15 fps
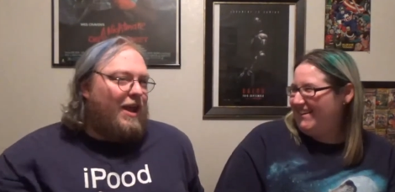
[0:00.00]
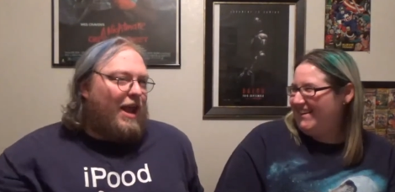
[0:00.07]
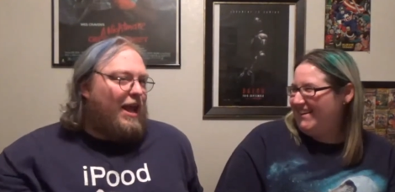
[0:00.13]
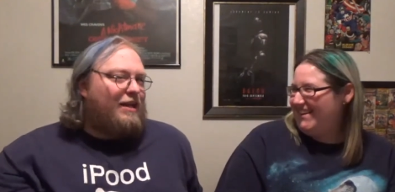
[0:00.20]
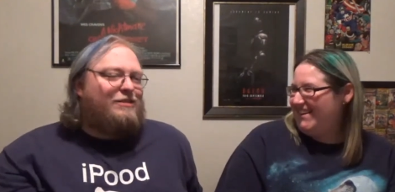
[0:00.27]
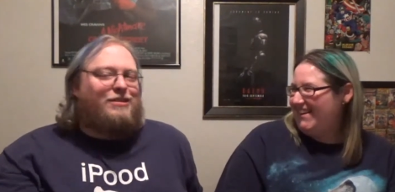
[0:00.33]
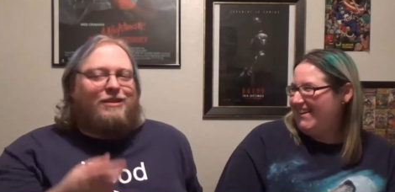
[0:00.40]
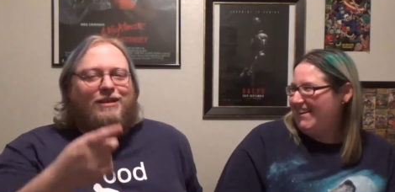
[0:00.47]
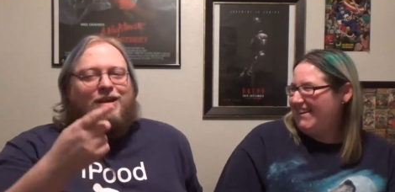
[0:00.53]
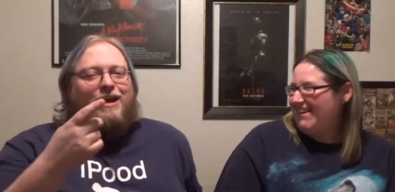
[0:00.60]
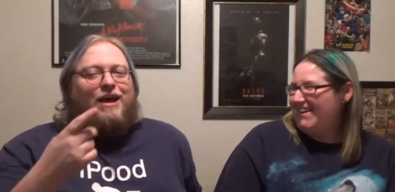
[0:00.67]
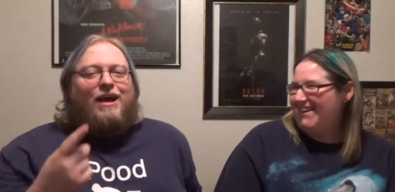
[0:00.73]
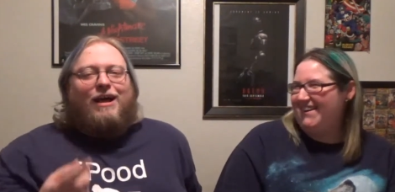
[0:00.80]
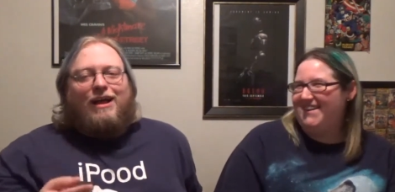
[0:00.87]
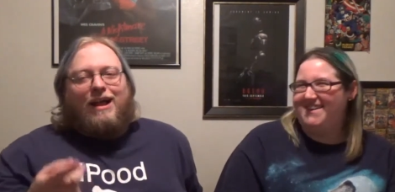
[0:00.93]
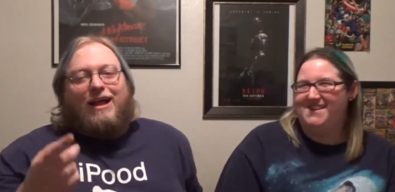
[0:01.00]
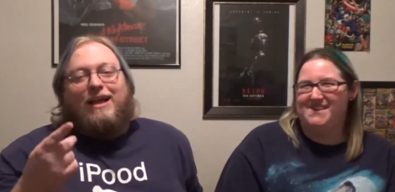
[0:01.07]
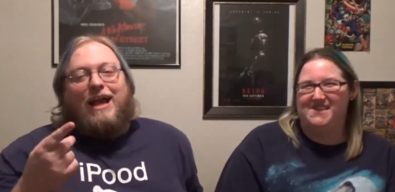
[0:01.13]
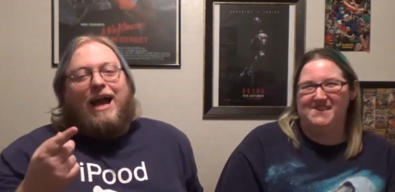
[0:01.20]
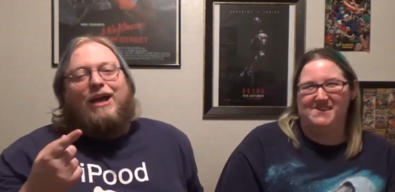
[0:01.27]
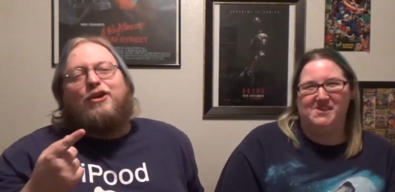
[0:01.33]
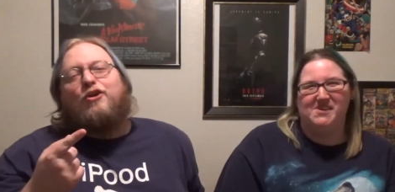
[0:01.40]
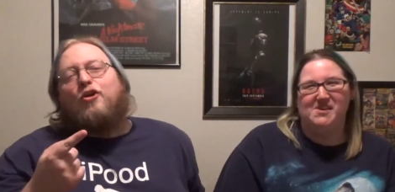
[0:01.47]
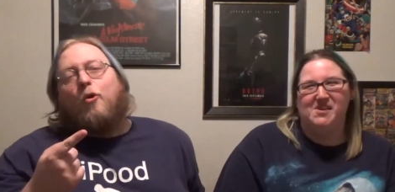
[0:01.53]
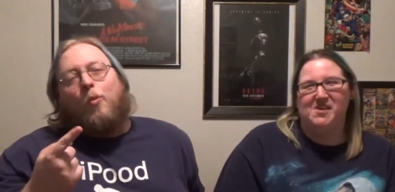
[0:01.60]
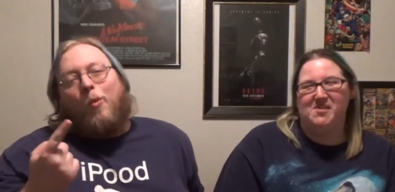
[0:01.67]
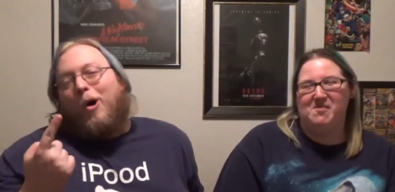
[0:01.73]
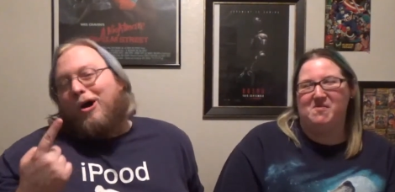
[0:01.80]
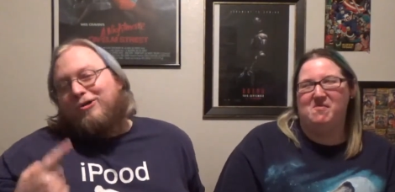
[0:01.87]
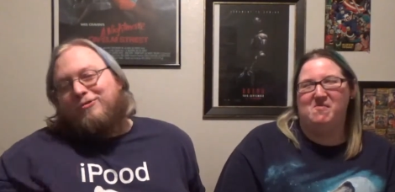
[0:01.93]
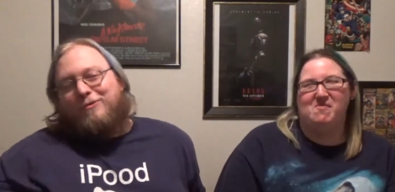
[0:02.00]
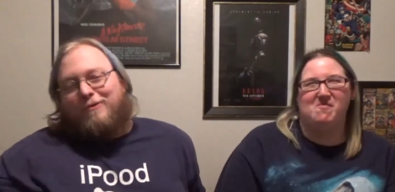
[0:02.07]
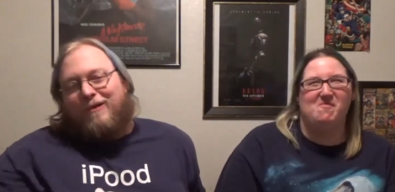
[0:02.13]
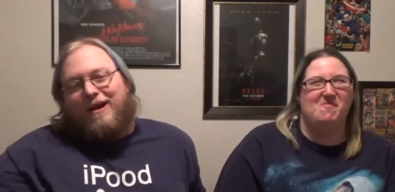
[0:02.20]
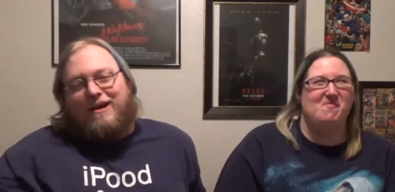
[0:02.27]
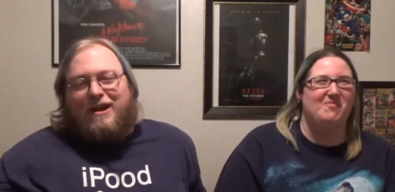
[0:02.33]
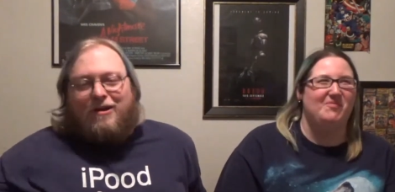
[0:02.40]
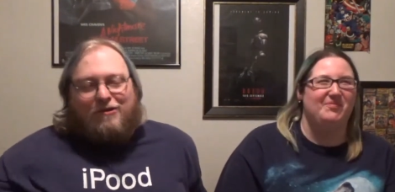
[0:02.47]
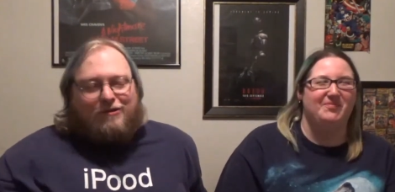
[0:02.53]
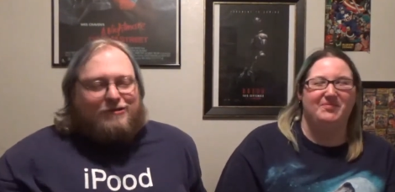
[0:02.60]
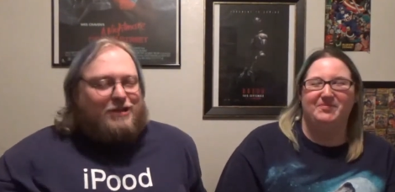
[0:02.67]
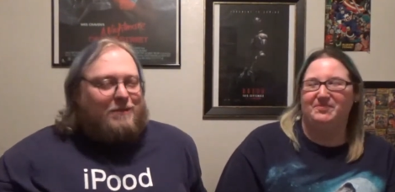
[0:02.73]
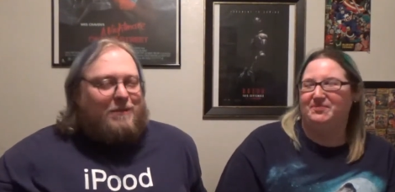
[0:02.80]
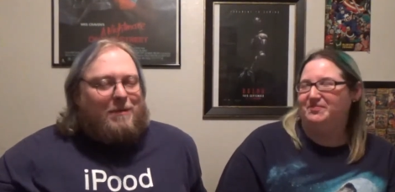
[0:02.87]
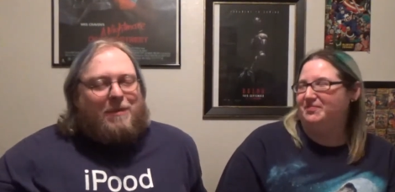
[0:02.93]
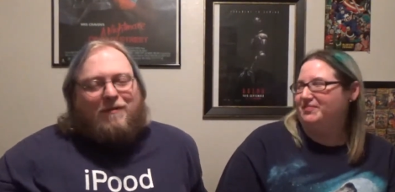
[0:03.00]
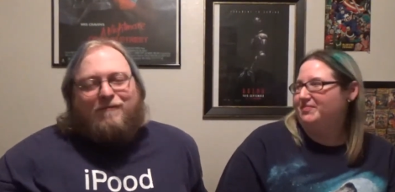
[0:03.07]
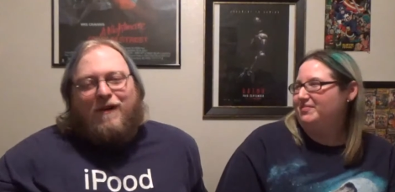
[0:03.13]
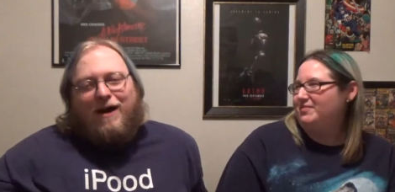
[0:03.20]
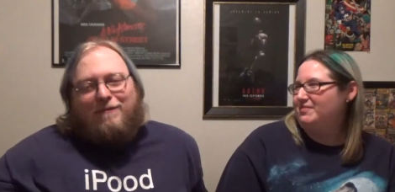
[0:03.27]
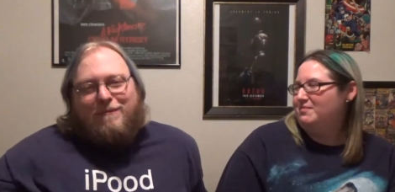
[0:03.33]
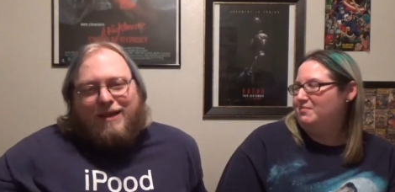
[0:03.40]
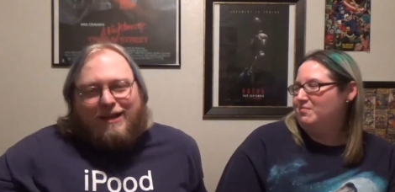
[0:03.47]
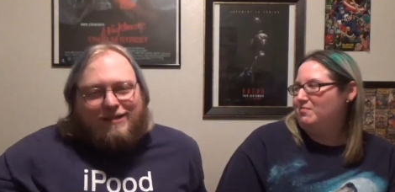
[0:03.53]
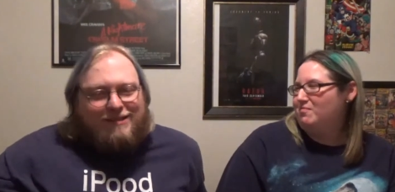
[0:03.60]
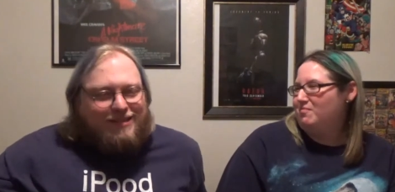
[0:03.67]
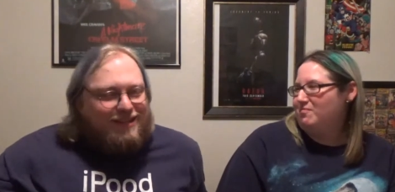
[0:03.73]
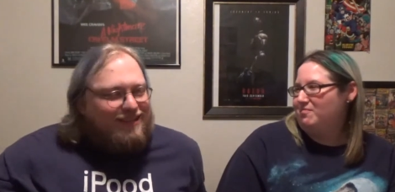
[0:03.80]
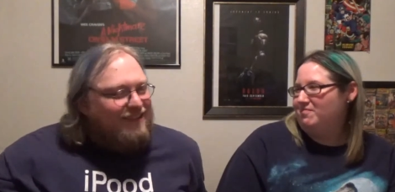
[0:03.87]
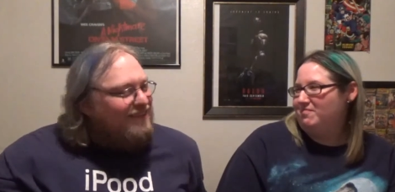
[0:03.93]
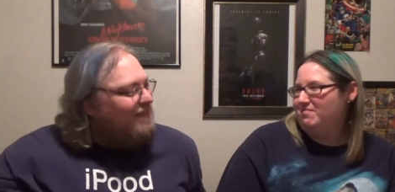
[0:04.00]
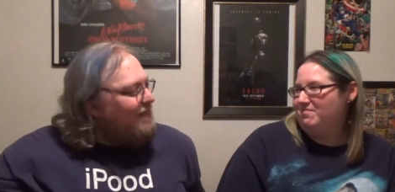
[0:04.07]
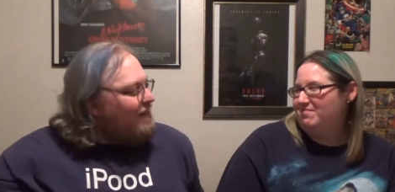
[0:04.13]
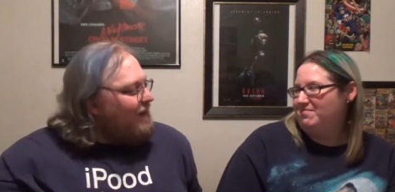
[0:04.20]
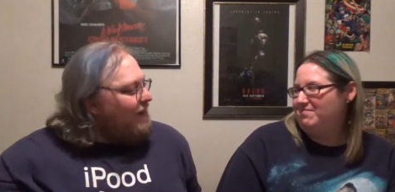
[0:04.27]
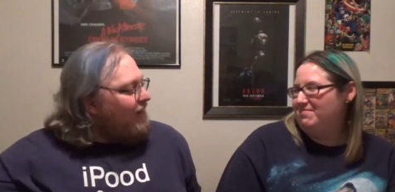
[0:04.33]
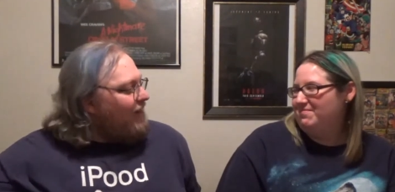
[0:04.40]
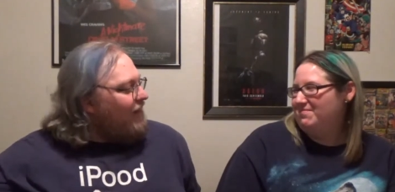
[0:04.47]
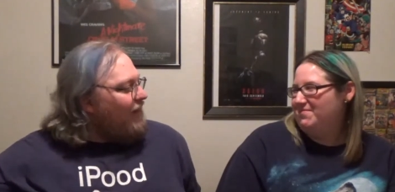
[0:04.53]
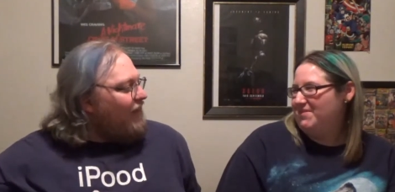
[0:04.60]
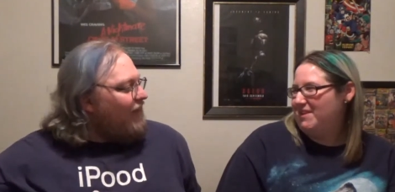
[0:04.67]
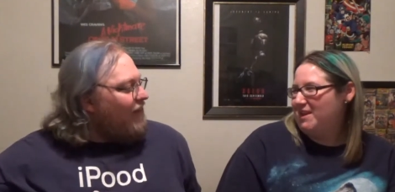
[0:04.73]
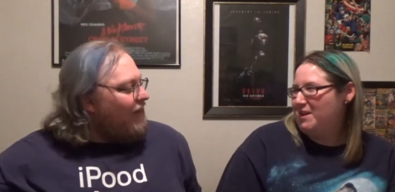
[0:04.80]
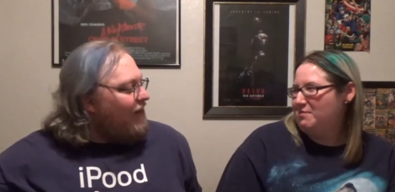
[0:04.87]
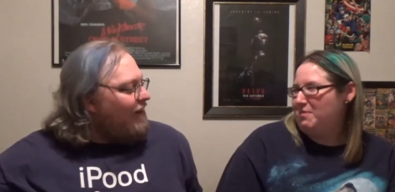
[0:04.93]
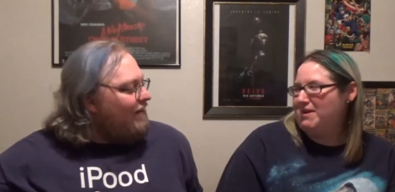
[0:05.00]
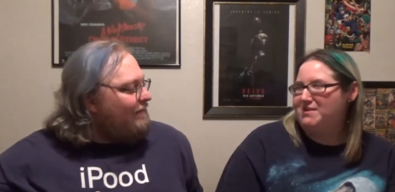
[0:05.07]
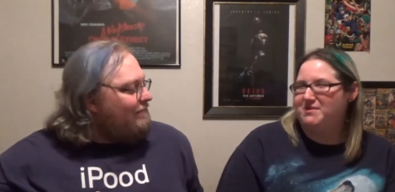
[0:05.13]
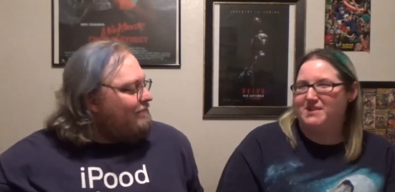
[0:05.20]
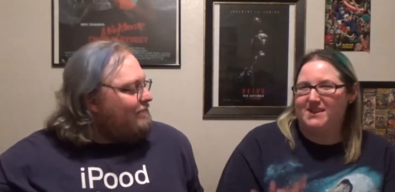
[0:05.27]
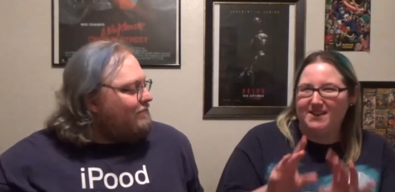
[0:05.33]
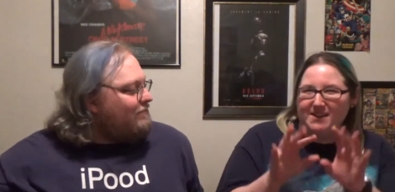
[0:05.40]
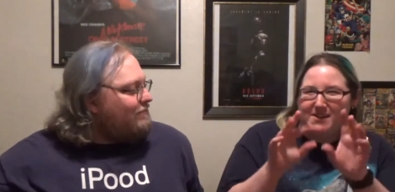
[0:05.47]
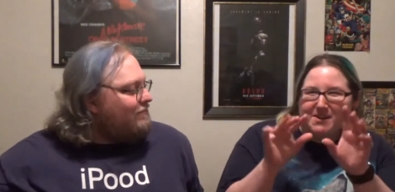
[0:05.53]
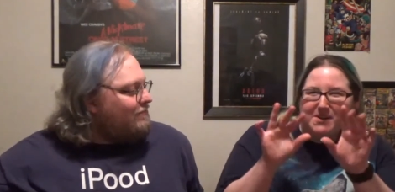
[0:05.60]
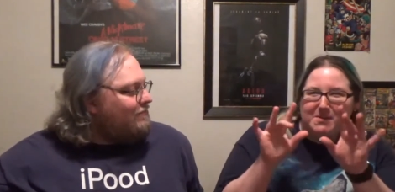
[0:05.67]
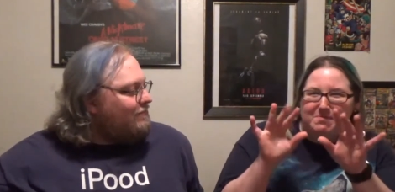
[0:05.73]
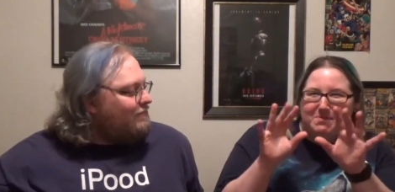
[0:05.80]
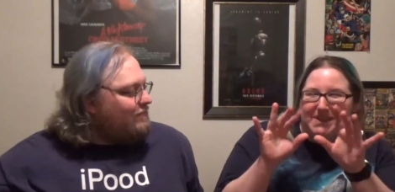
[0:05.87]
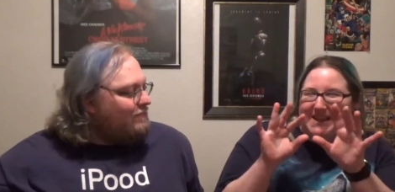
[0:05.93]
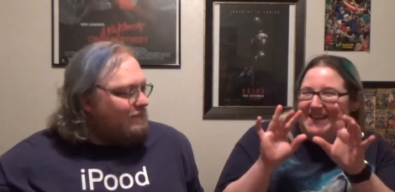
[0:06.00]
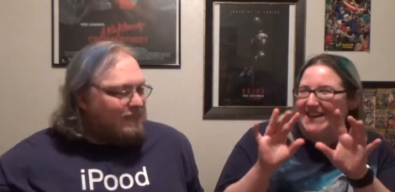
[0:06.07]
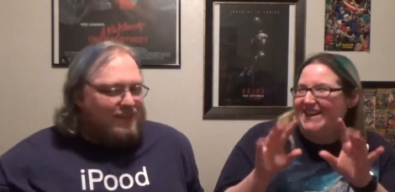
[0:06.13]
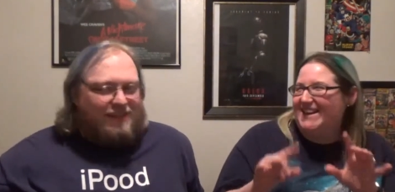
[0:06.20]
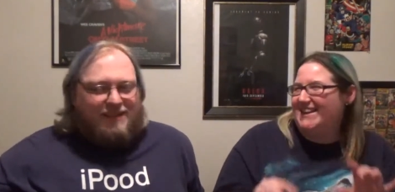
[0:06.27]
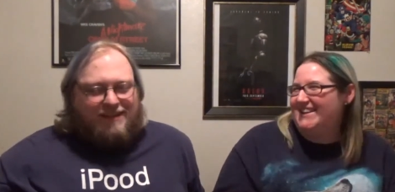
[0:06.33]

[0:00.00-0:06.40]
Speaker 1: It's like I could go walk to it right now, and it'll take me about five minutes.
Speaker 2: Place of the blinking